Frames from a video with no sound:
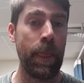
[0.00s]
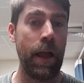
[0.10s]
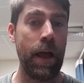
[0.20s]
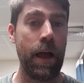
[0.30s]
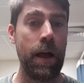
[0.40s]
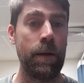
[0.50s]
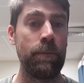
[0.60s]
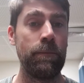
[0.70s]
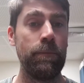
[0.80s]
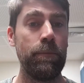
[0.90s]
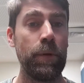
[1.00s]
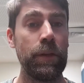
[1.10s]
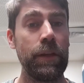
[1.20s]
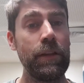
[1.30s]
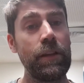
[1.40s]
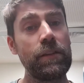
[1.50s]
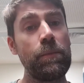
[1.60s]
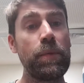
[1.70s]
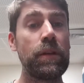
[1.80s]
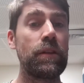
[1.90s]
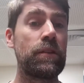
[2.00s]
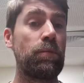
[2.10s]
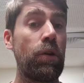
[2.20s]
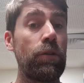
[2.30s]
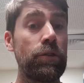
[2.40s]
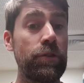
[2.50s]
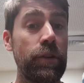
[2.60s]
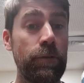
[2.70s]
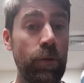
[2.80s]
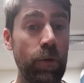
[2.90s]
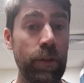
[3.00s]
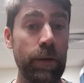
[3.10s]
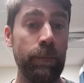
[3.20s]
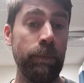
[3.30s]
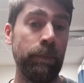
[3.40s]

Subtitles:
but it's a bit exploratory for them.